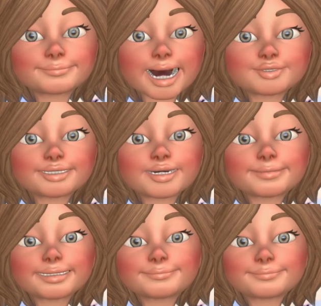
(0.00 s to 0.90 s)

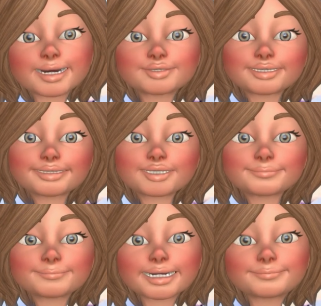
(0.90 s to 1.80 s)
Conclusion about human
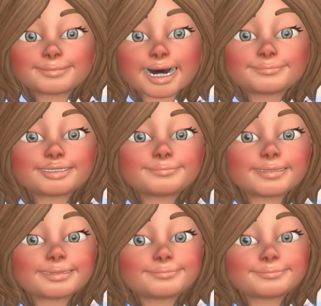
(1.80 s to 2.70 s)
ashes and tattoo
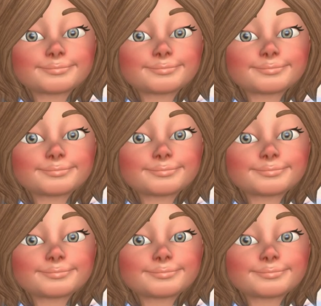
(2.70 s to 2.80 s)
ink.